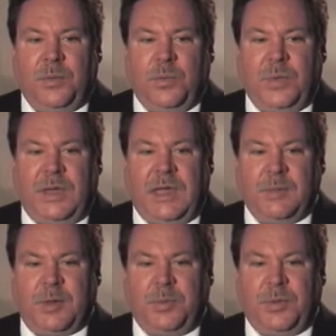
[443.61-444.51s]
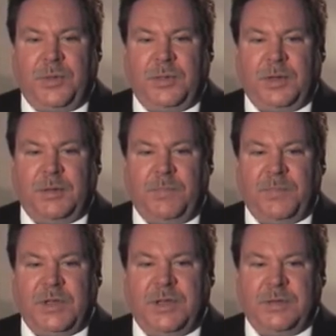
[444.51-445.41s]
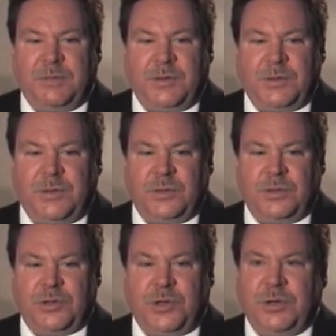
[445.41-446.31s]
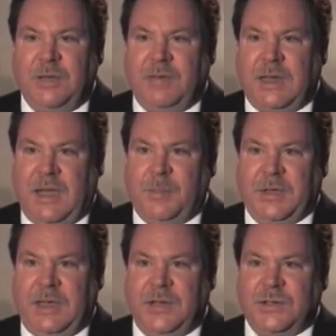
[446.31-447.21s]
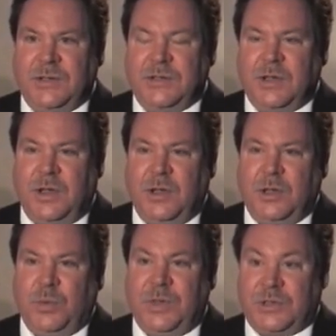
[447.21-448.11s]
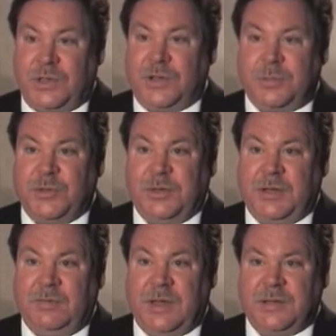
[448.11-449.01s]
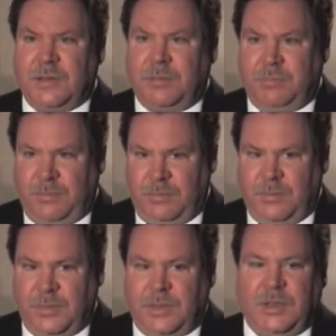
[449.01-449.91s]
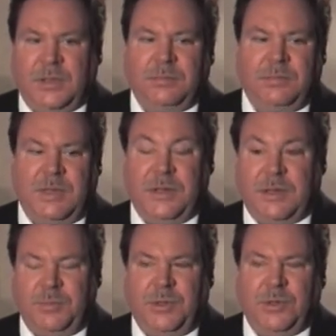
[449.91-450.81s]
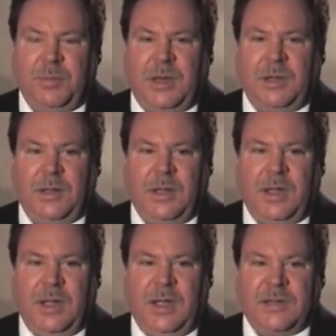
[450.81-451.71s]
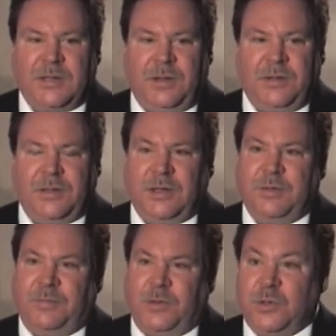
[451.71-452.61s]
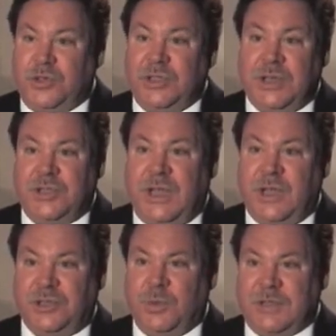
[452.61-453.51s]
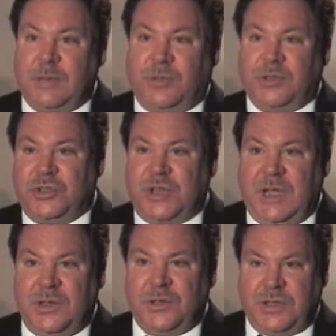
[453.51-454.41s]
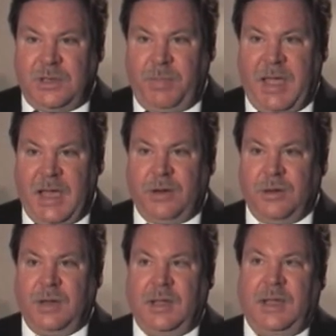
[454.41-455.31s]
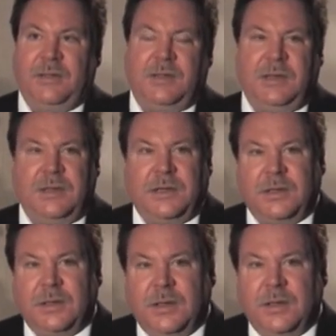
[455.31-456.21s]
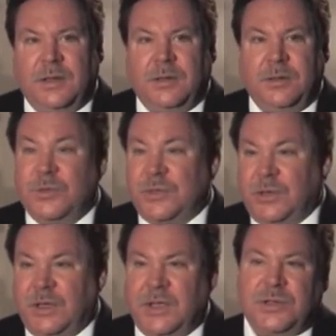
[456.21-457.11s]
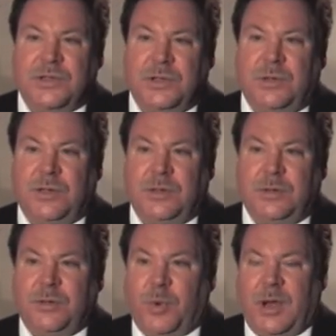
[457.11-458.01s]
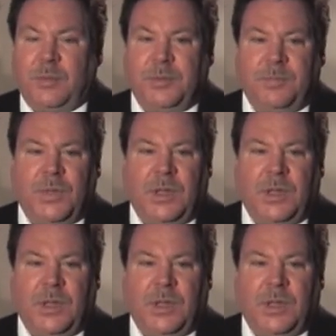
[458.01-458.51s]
We came up with different turning vane applications. We installed some turning vanes in the computer model and saw that the flow did change. It was able to change the pattern and the recirculation zone of the problem.